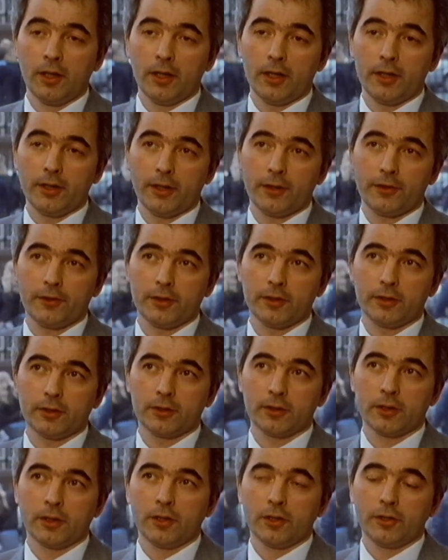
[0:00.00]
And I
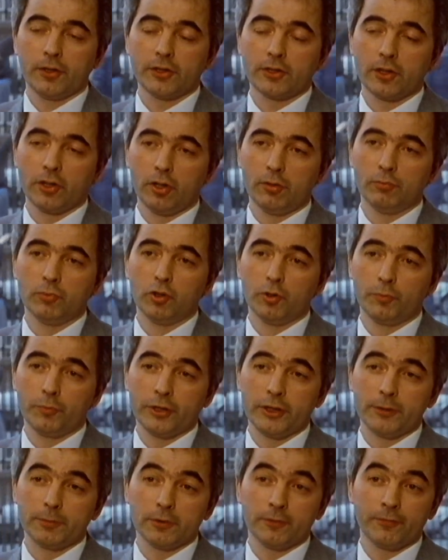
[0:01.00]
think that a lot more
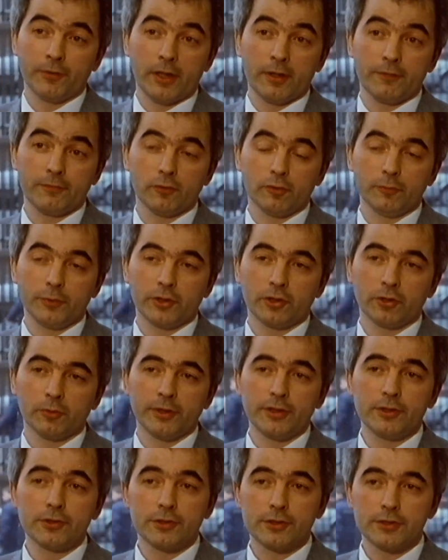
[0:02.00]
people have therefore become
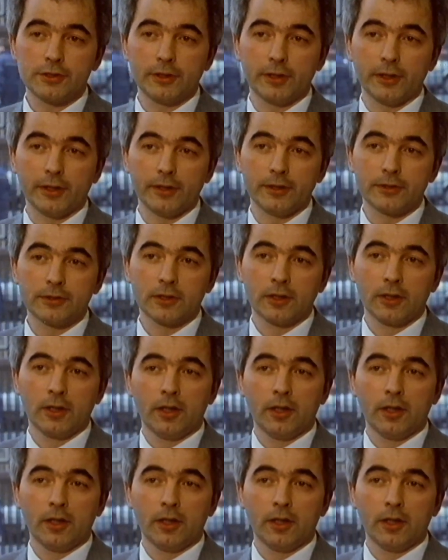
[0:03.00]
interested in it.